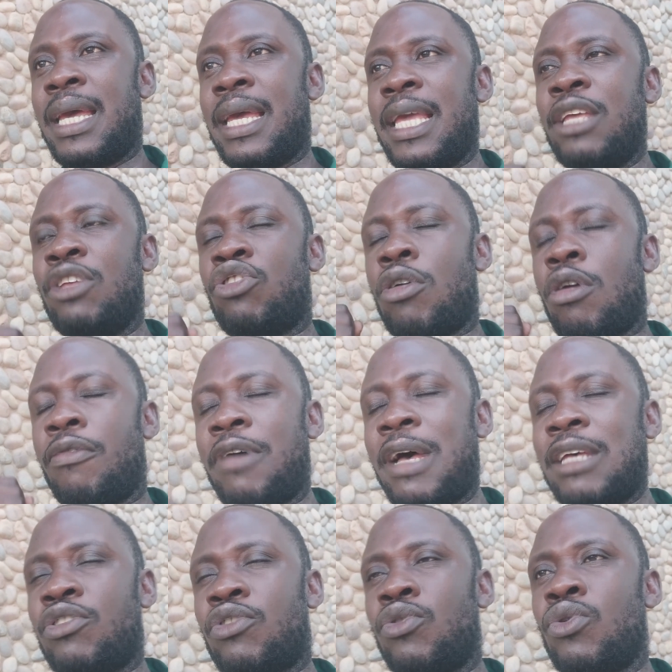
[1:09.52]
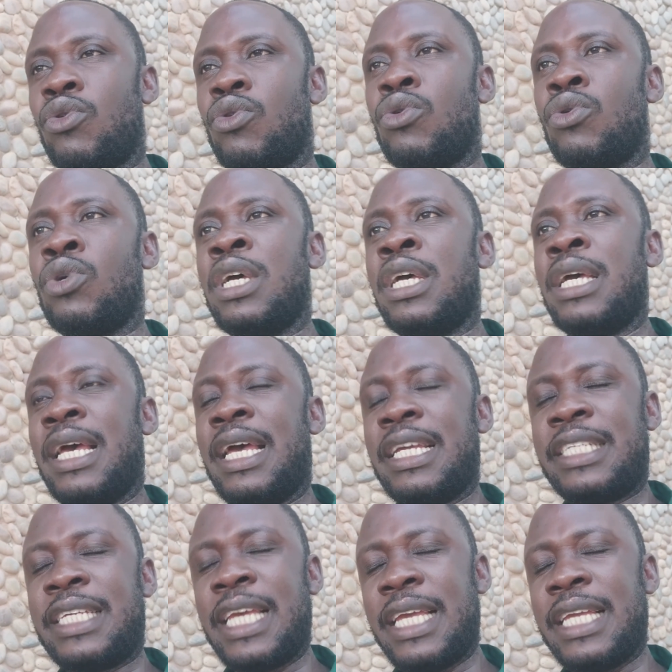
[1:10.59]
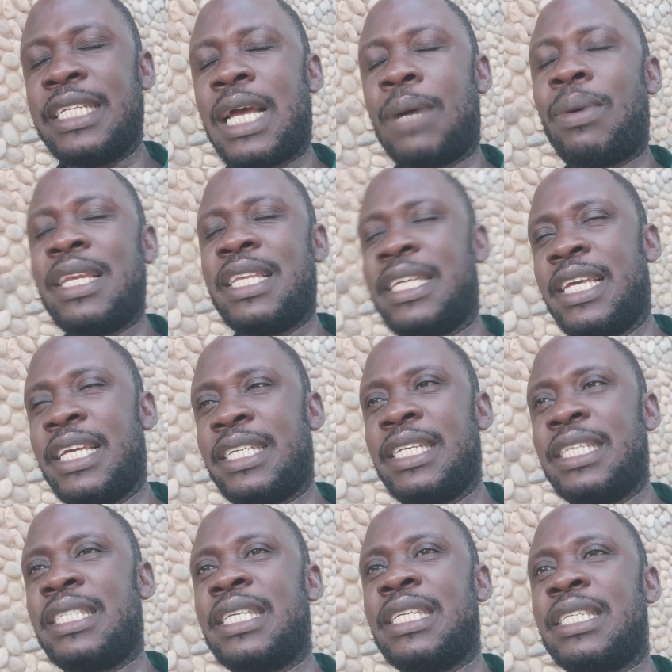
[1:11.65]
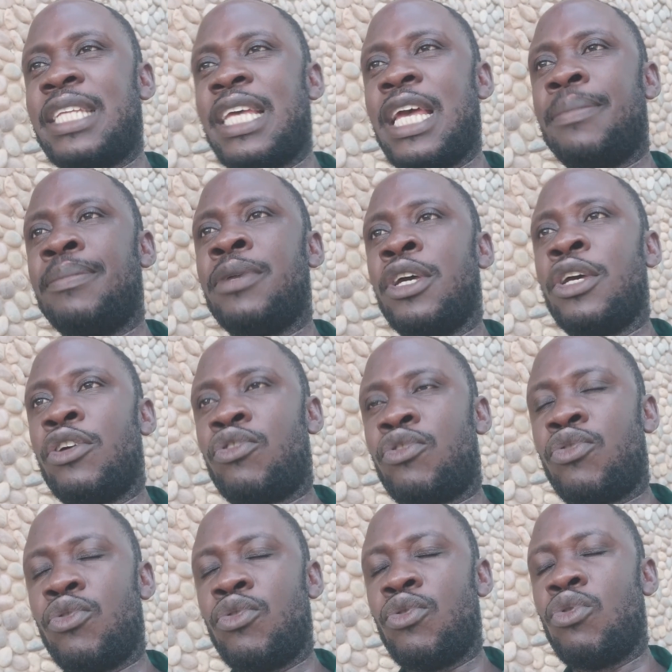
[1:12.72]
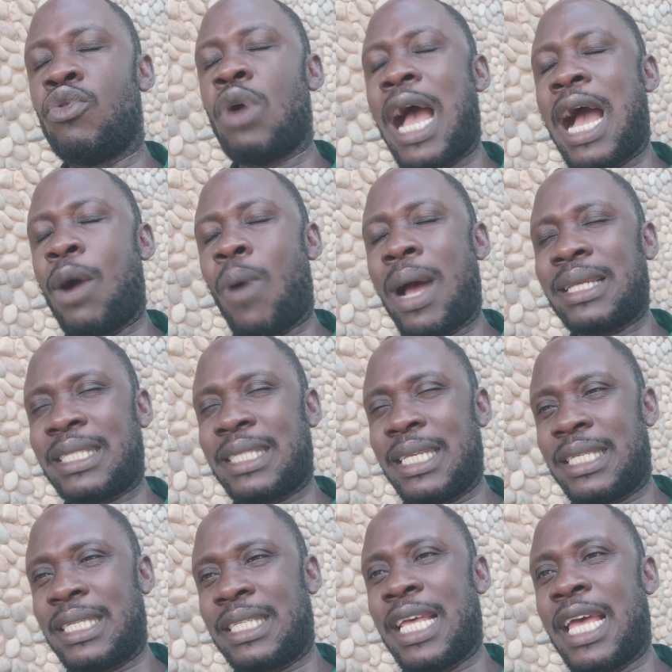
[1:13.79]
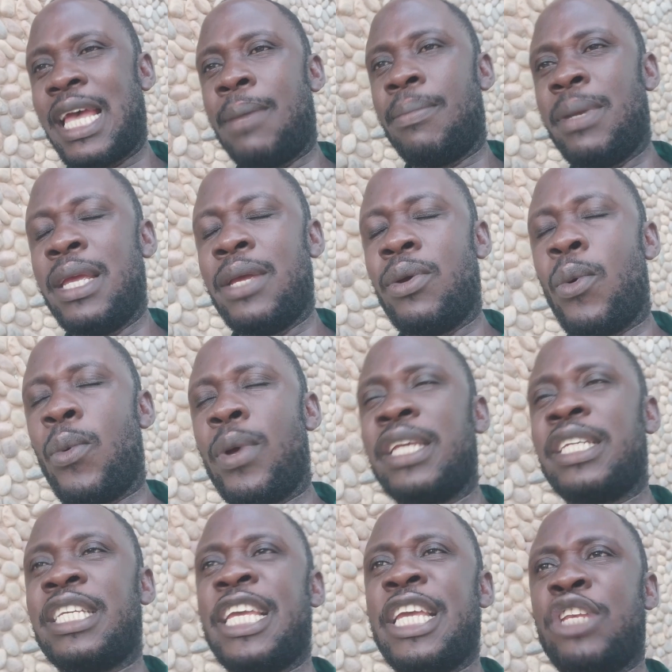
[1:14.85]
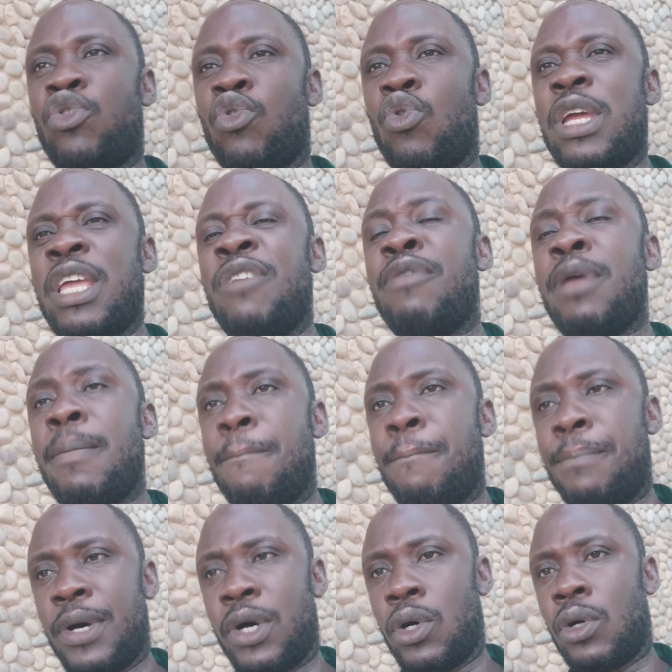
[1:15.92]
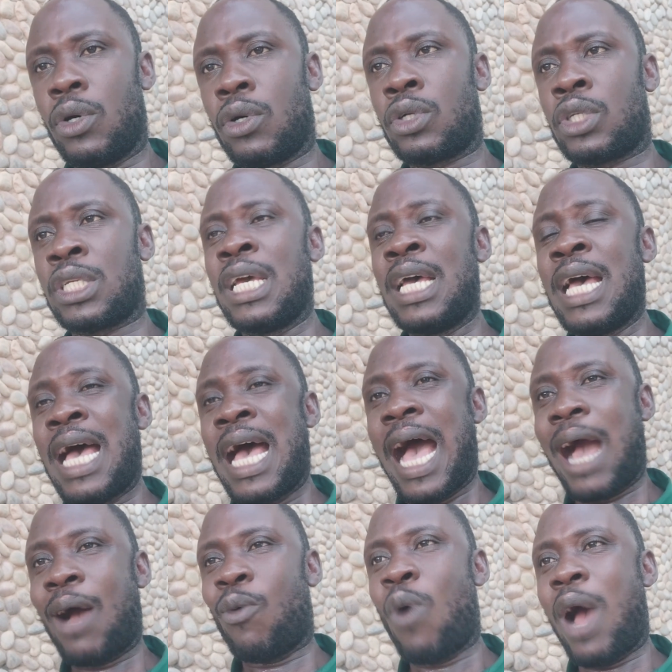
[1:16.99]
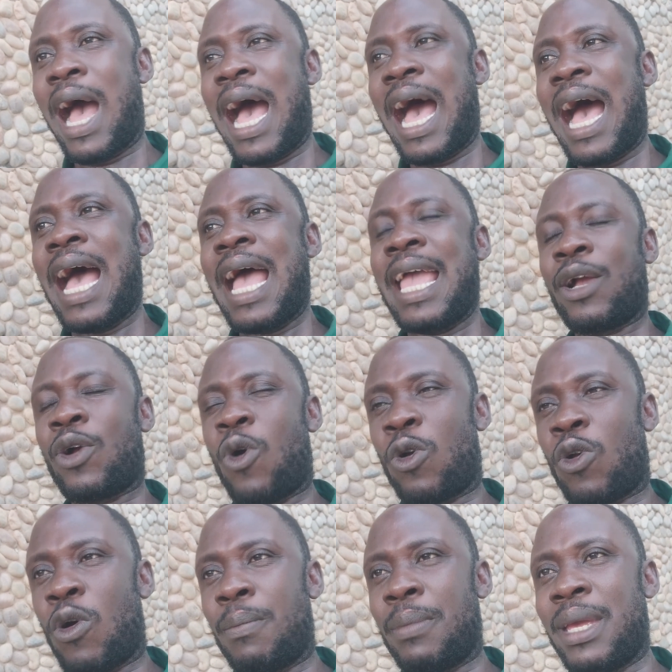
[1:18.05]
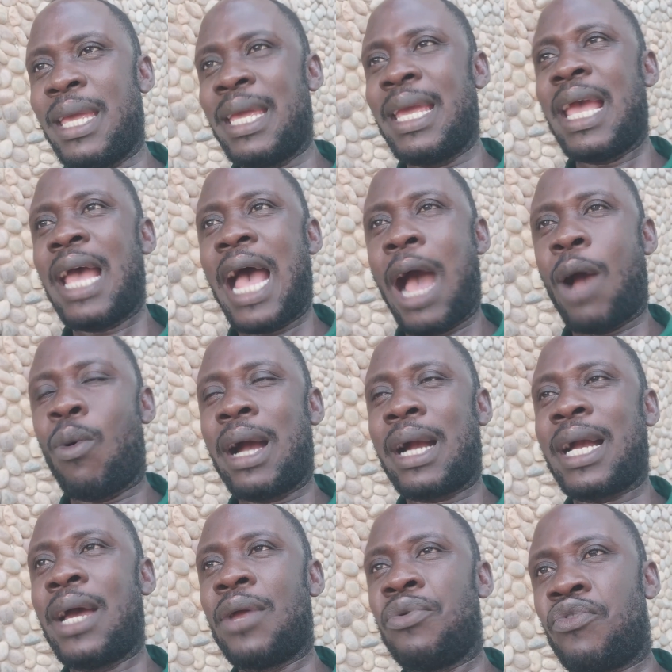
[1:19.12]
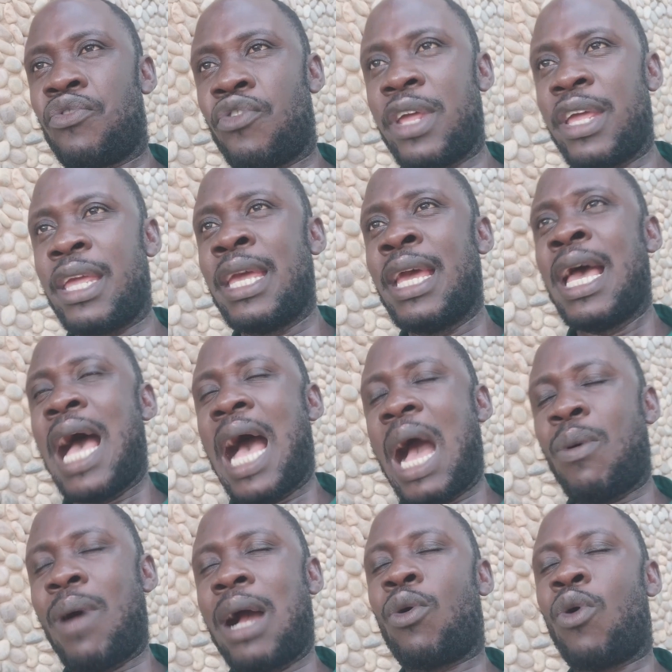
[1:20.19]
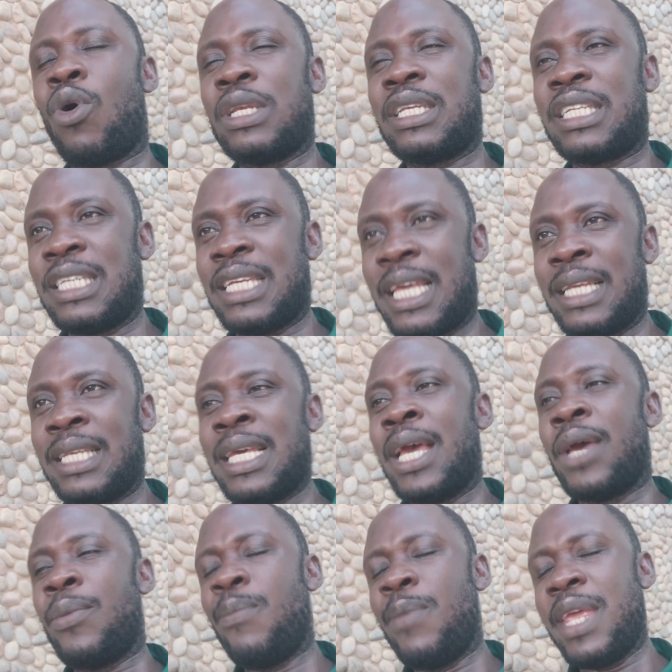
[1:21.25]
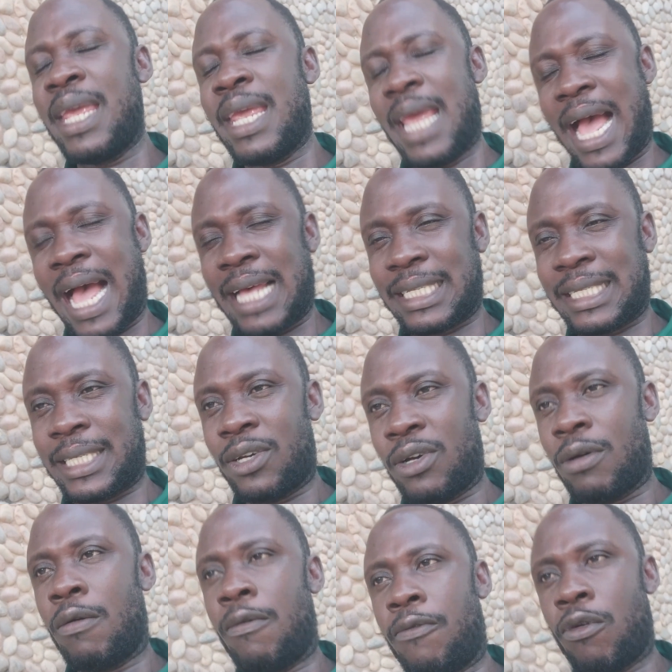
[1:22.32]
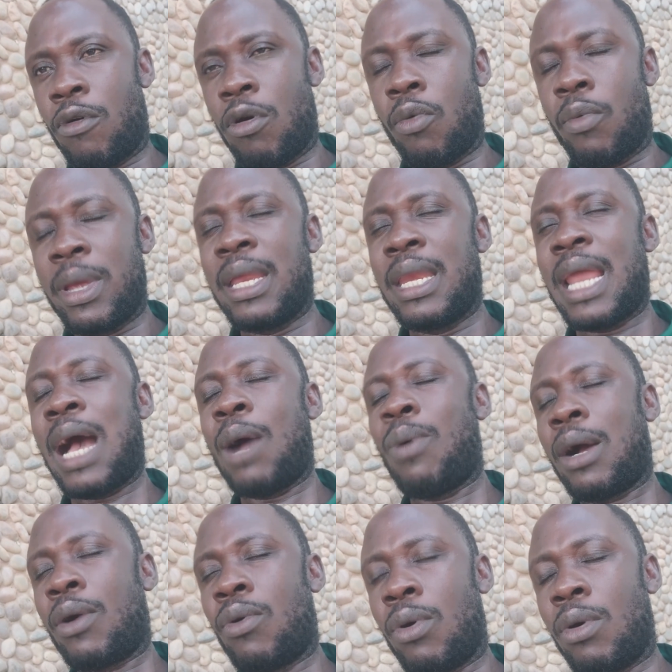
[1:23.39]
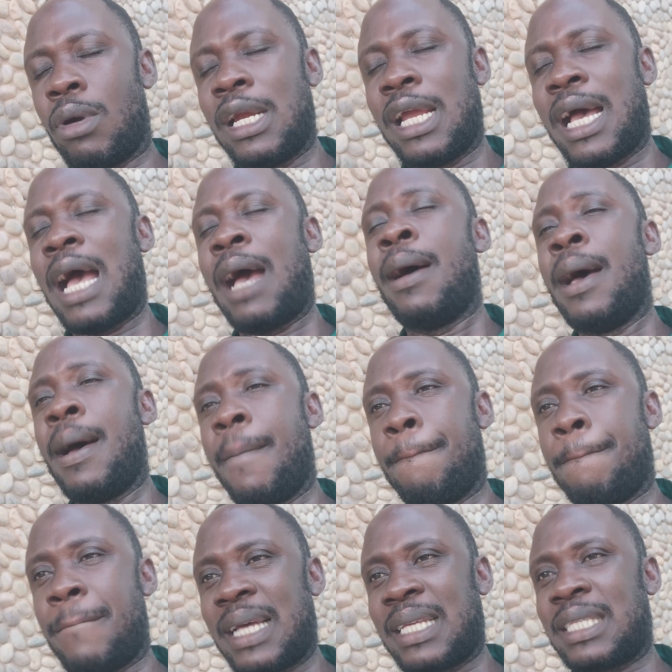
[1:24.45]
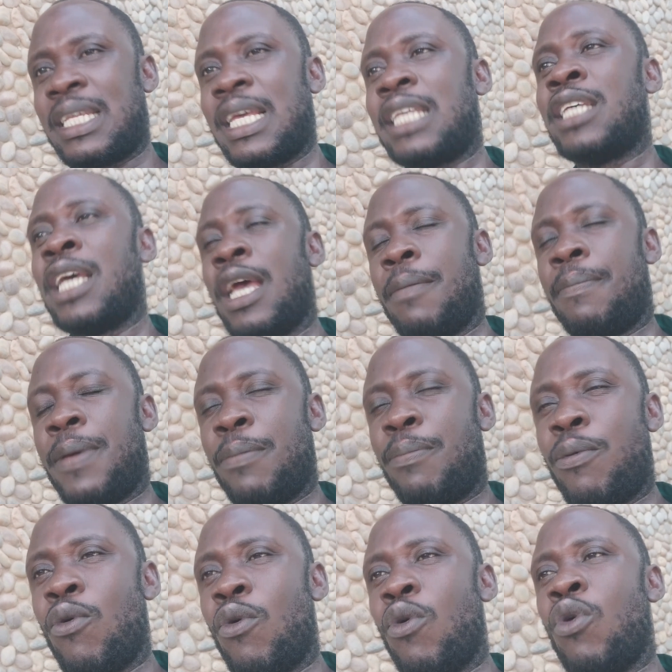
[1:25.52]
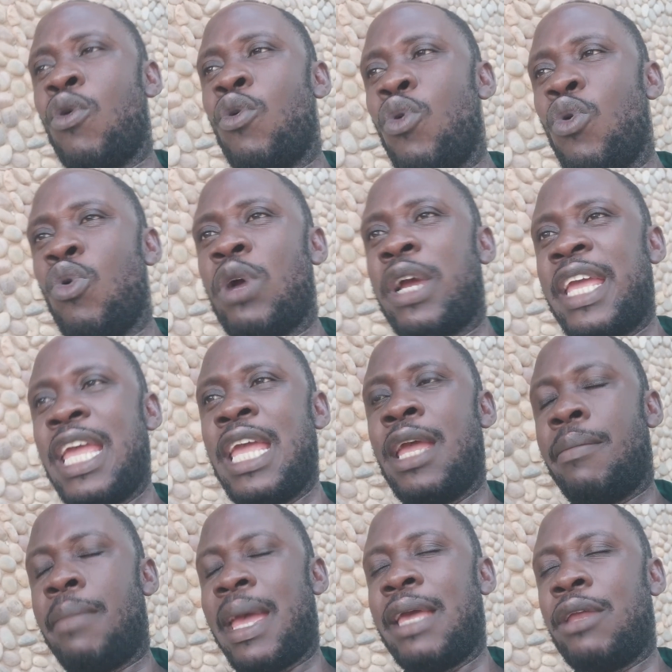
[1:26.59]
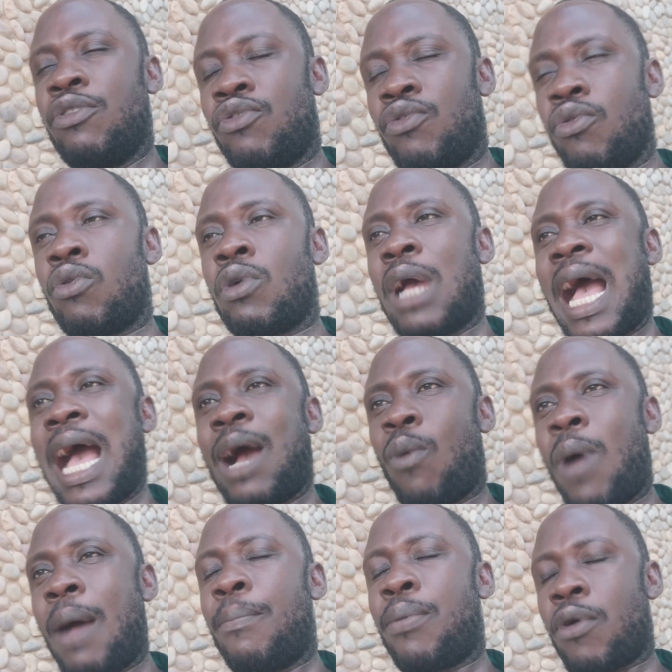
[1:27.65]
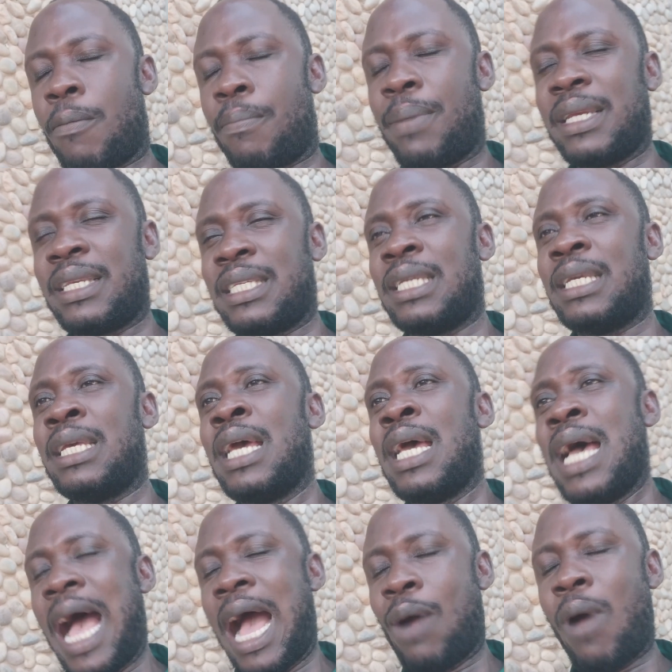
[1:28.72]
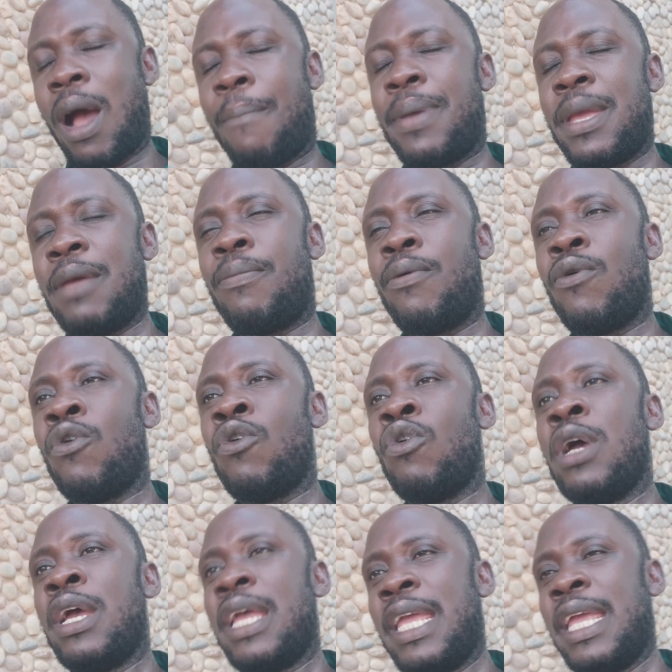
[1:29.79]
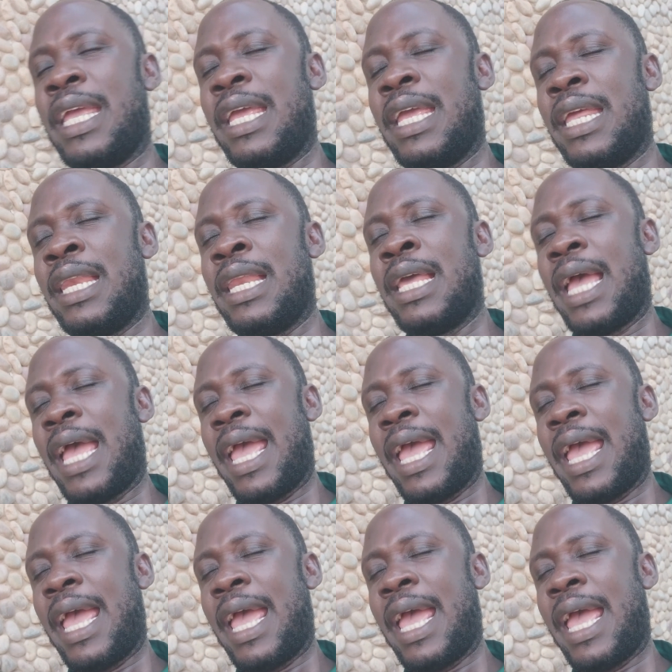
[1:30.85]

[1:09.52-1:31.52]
instead of us to change our education system to our system in which it will even build our economy, our country, our continent, we are still following our colonial masters, people who came and took our property, our people in